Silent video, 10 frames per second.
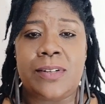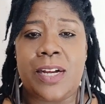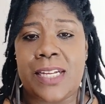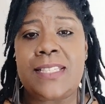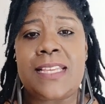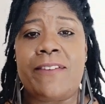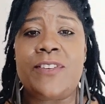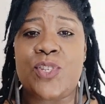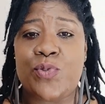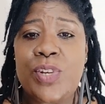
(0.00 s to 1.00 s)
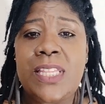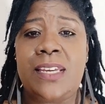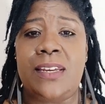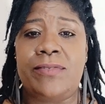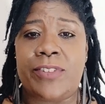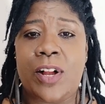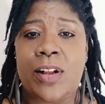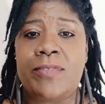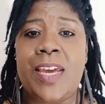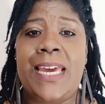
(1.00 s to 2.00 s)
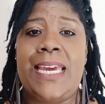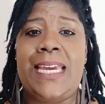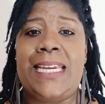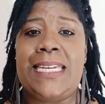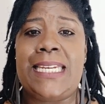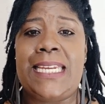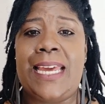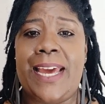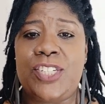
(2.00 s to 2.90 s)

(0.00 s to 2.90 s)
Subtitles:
KSAV is really involved in the